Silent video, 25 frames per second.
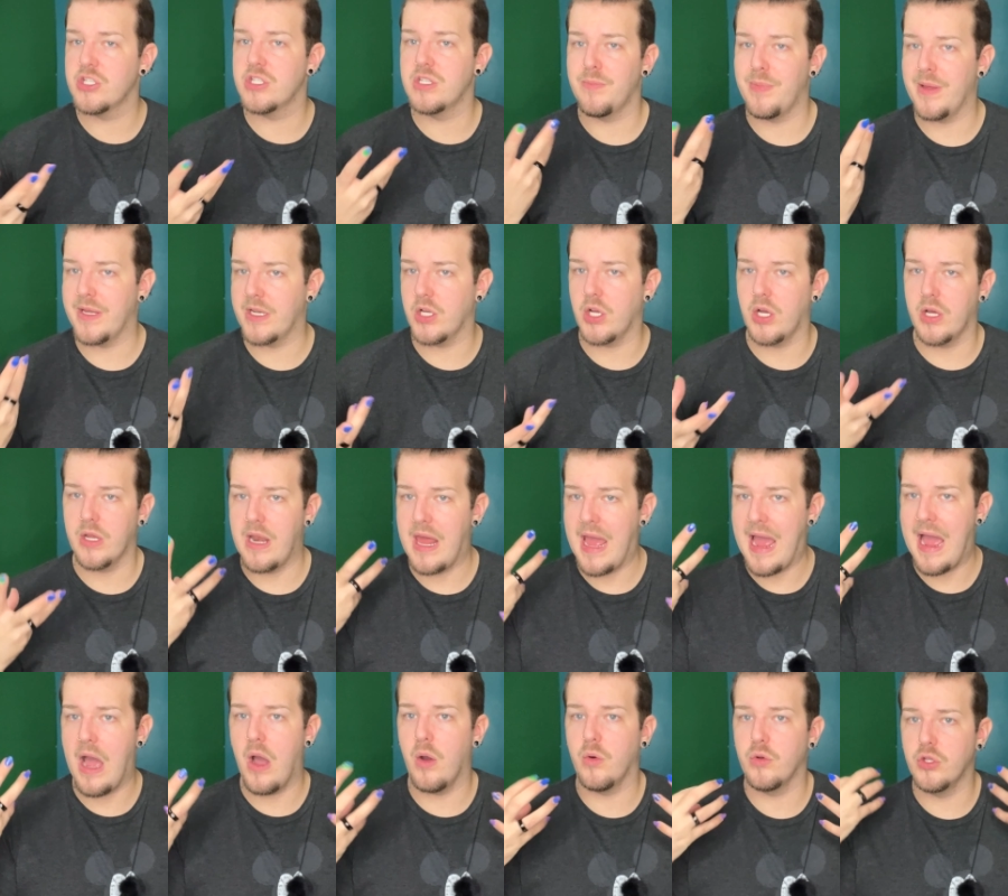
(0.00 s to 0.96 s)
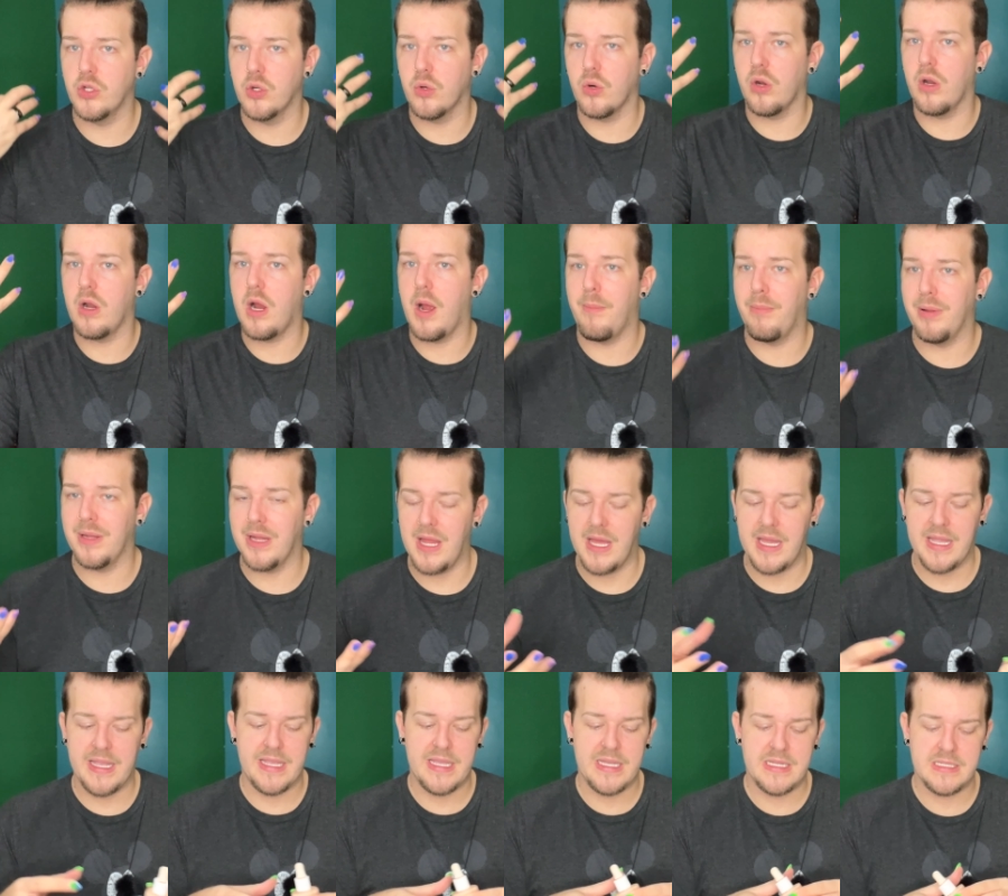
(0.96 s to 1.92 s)
depending on how you're
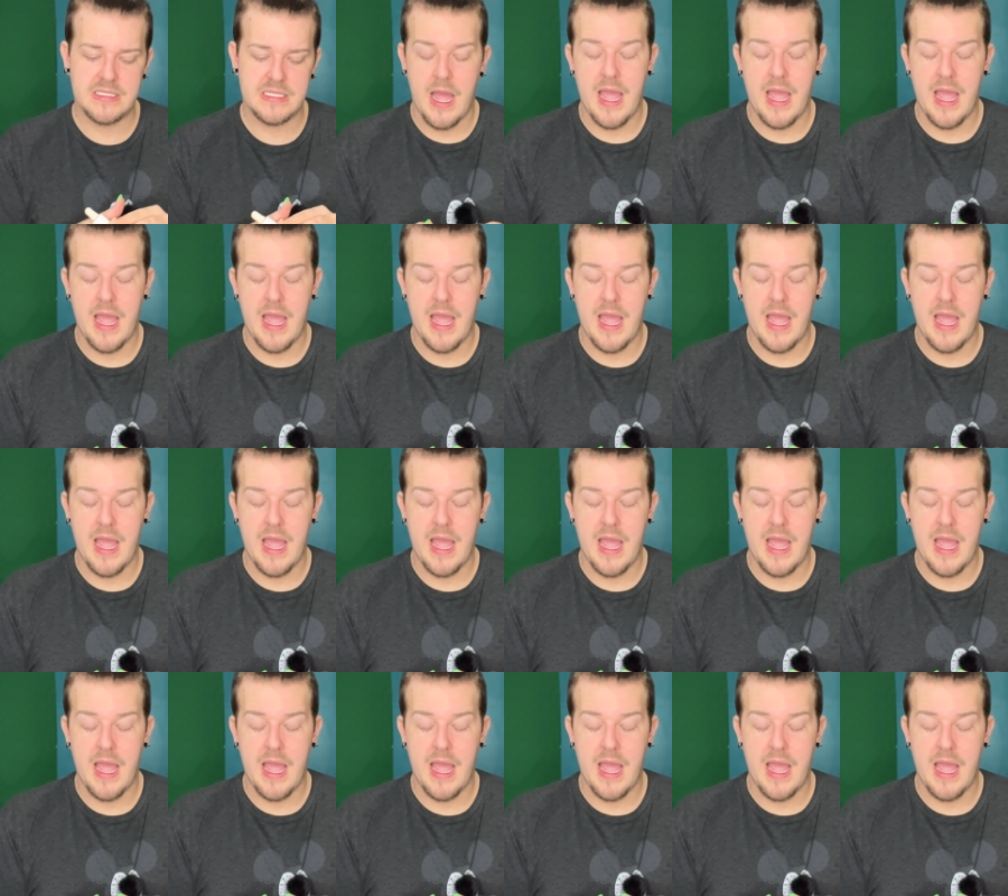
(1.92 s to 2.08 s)
applying it